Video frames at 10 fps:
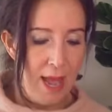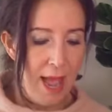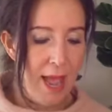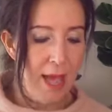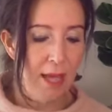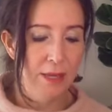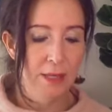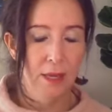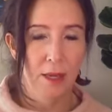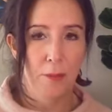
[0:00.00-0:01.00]
And
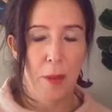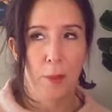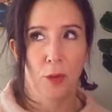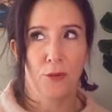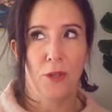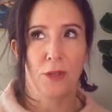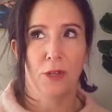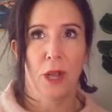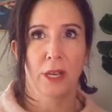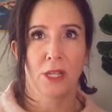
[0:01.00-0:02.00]
people are afraid that you're
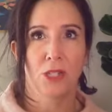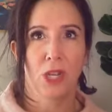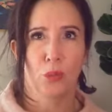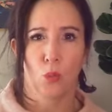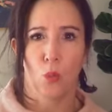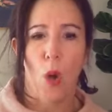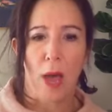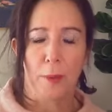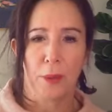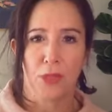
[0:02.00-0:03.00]
not going to change
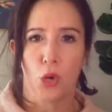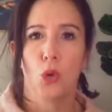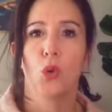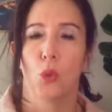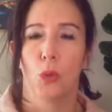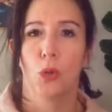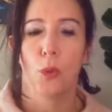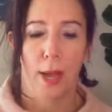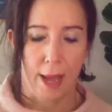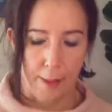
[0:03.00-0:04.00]
what, but the who, who
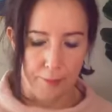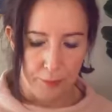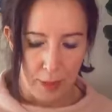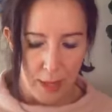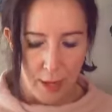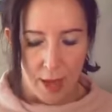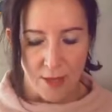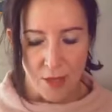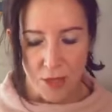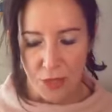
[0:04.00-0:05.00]
I am.
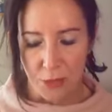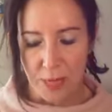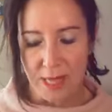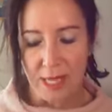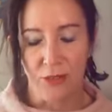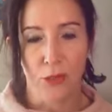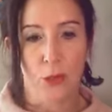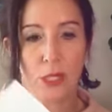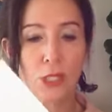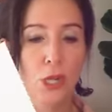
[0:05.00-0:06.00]
And then the three things you
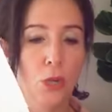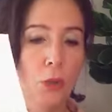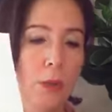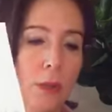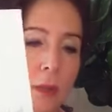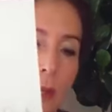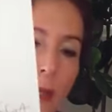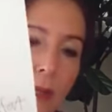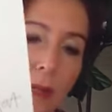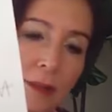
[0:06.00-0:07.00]
can do
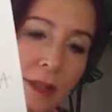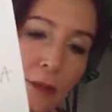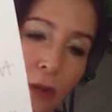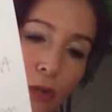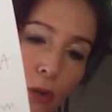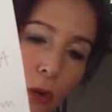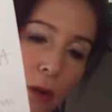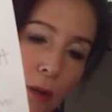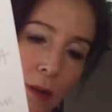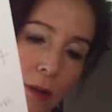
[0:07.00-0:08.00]
is give
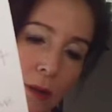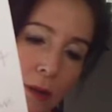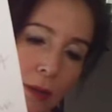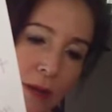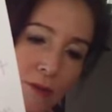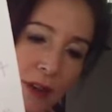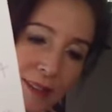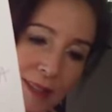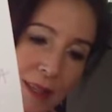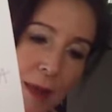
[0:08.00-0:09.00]
control,
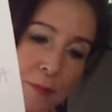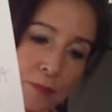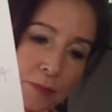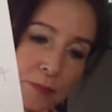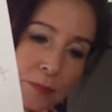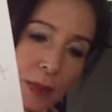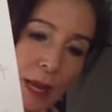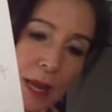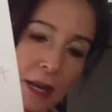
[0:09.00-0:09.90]
invest in them, and